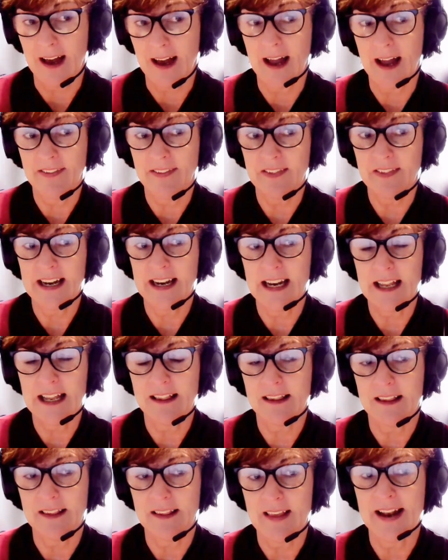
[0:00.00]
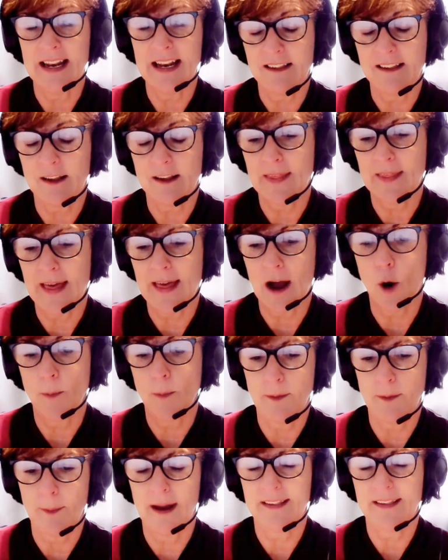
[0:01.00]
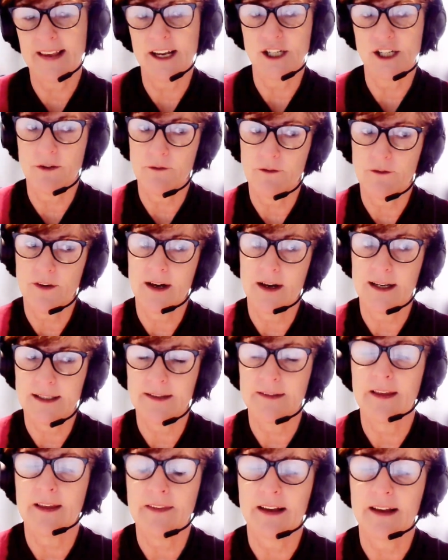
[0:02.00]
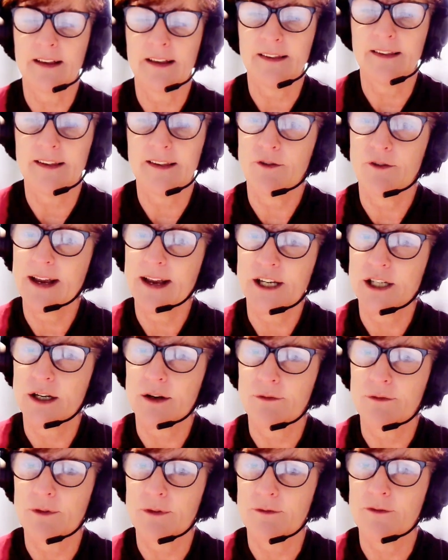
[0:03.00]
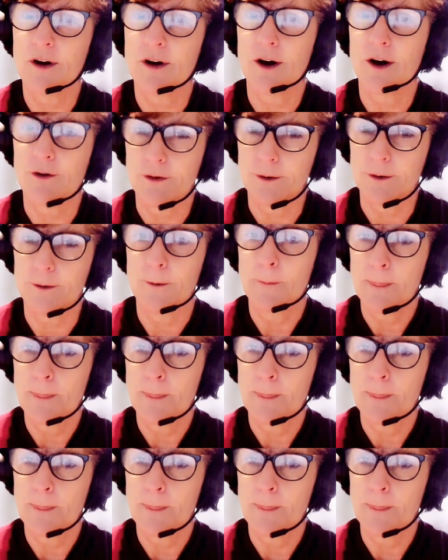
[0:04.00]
I think there needs to be that optimization first, and then the consideration of referral.